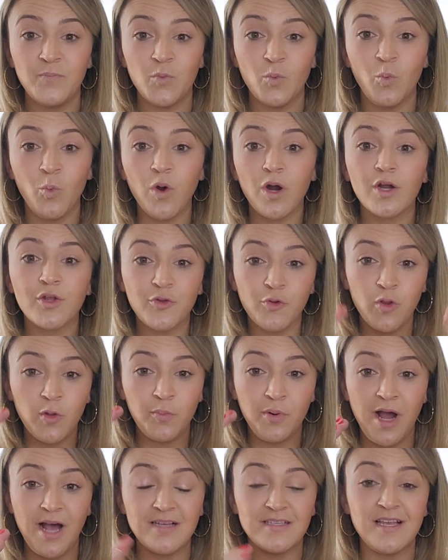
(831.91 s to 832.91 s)
Work through the
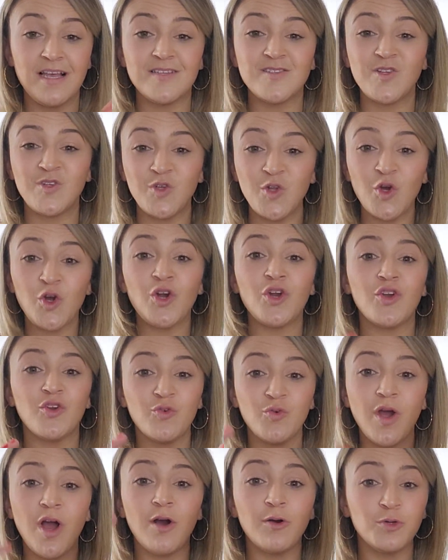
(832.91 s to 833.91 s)
process, learn,
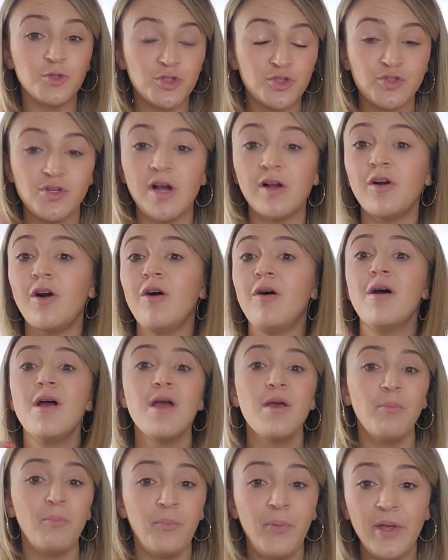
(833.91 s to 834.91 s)
grow, struggle,
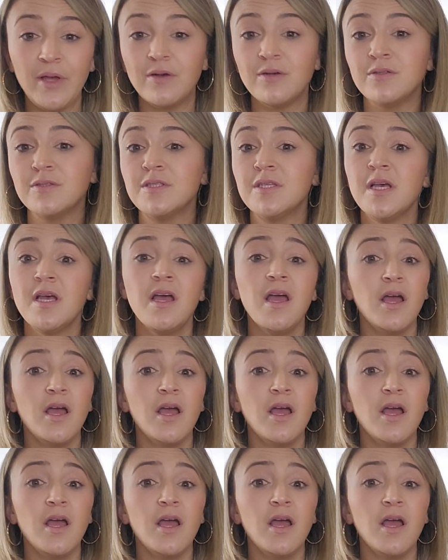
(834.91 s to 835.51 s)
build,